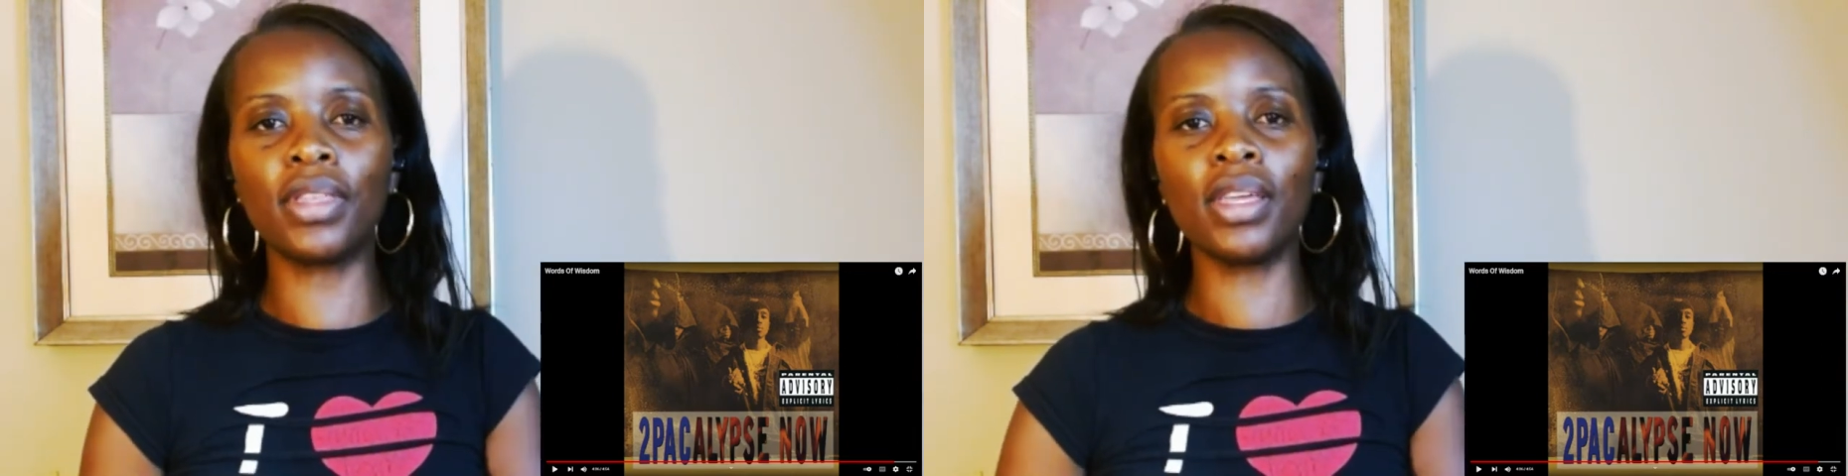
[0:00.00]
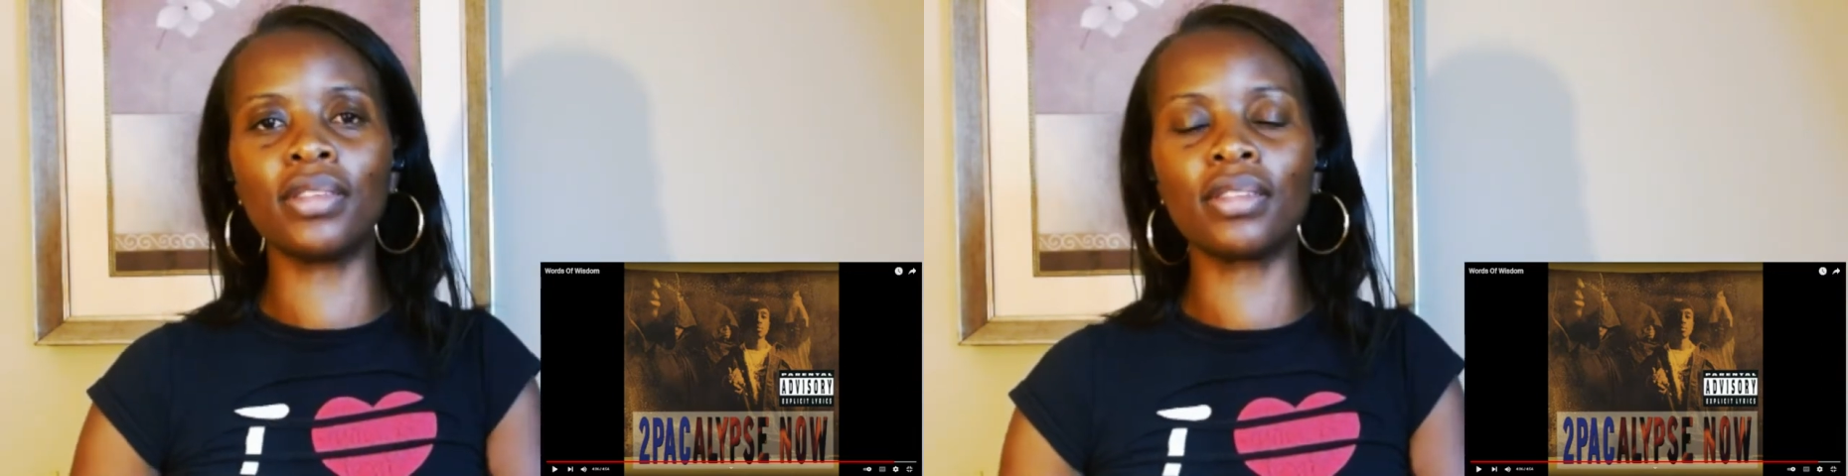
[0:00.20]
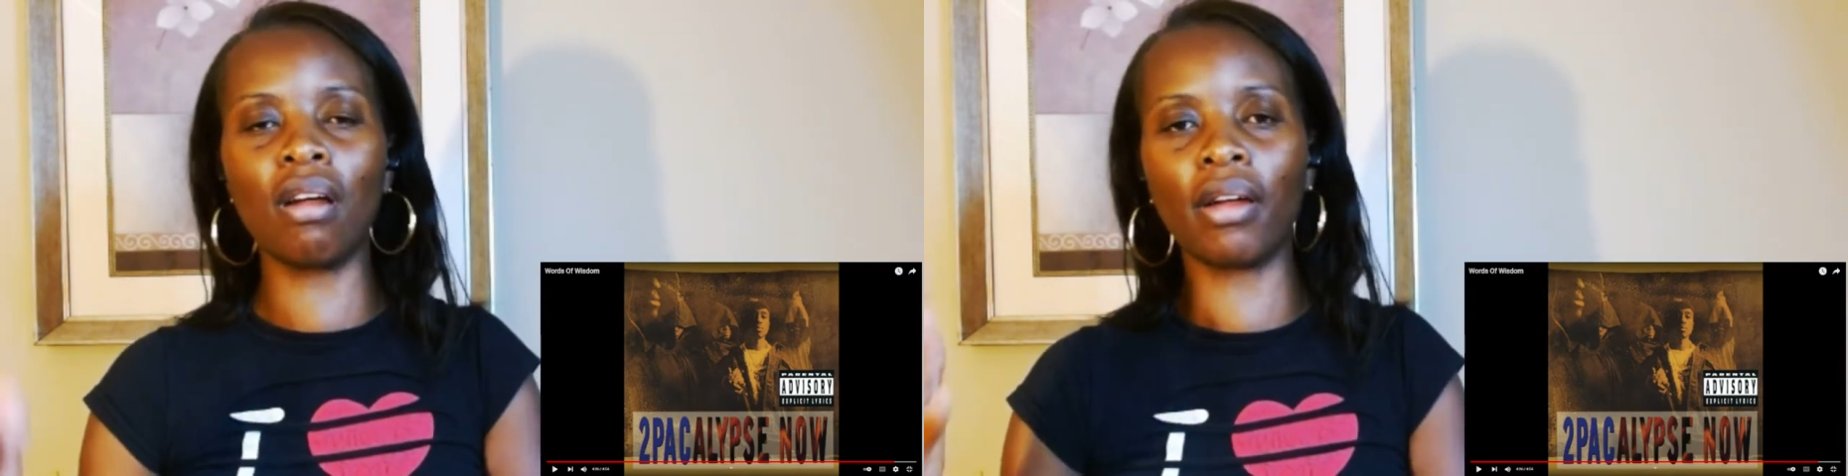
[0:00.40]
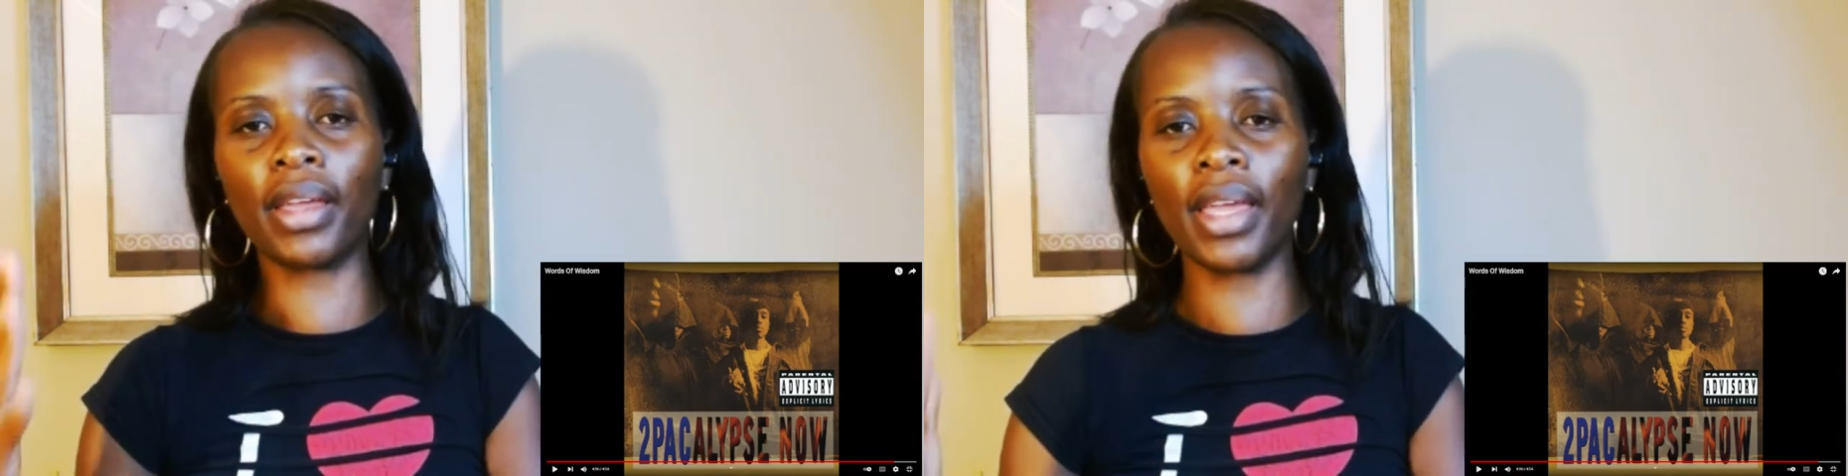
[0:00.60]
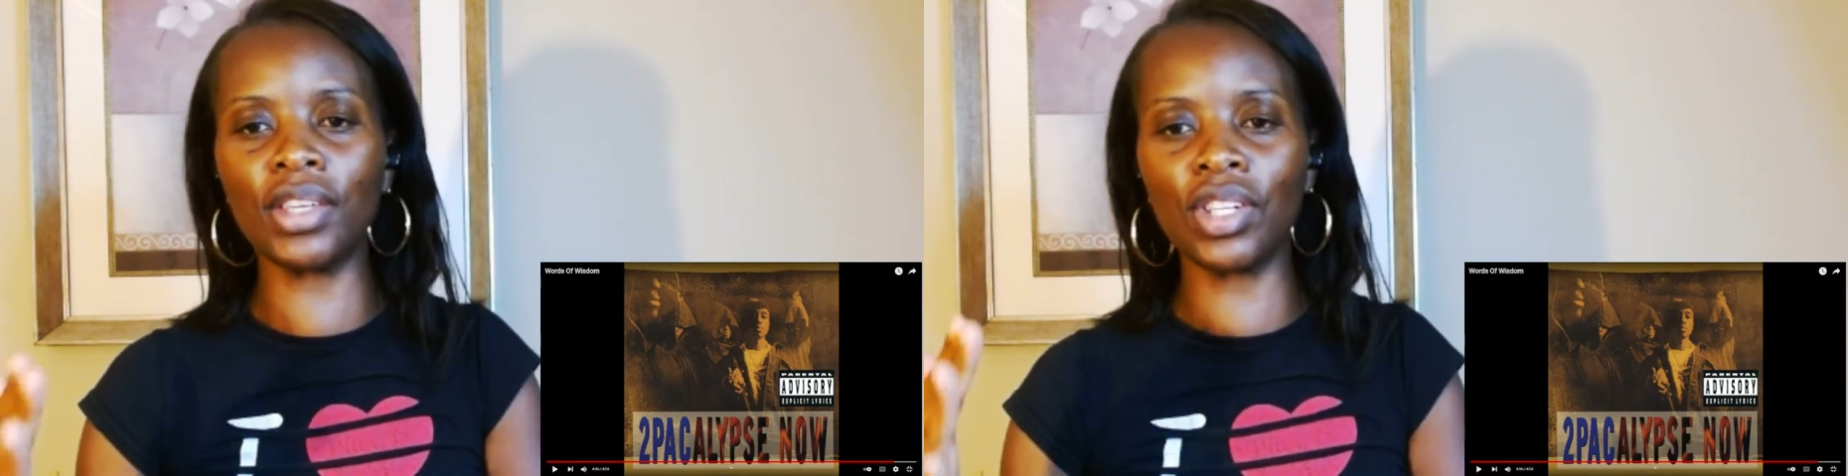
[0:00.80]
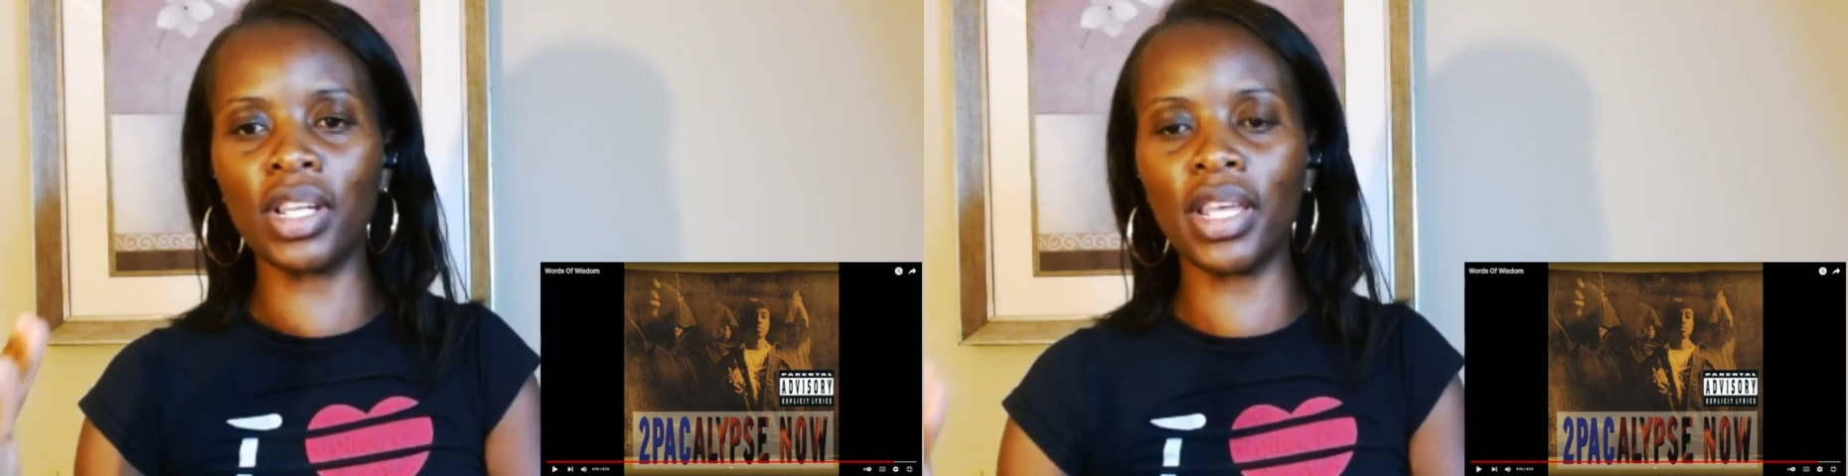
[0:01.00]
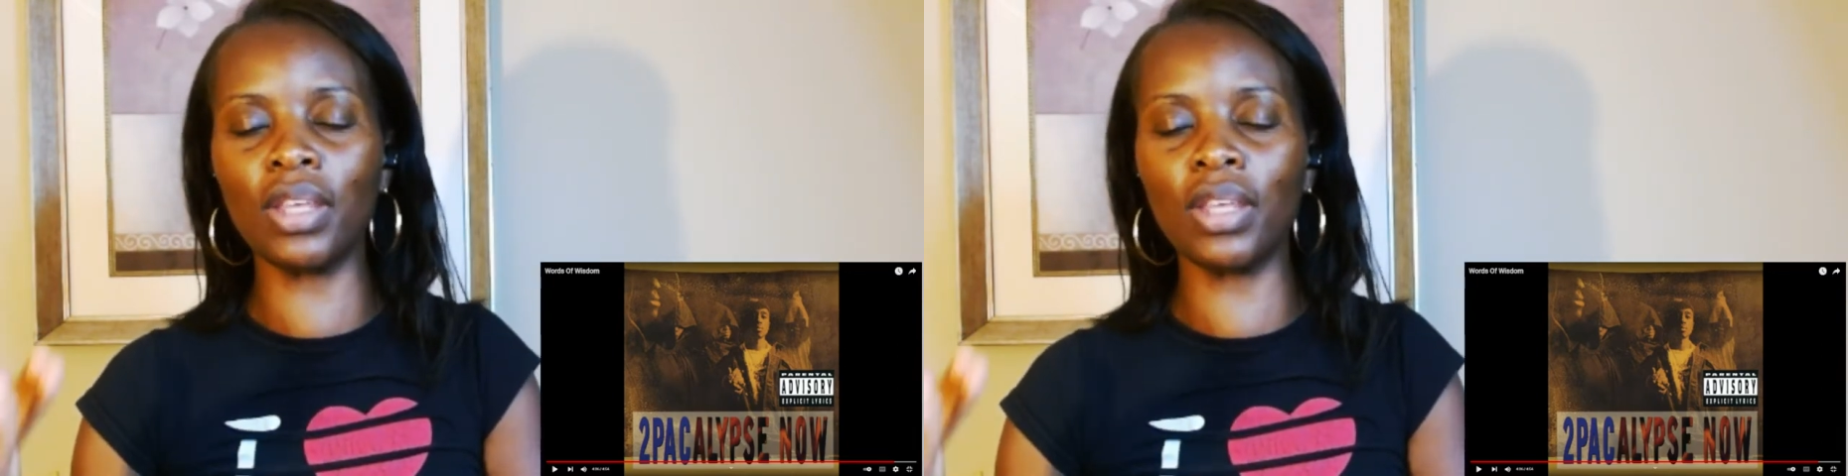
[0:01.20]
this Caucasian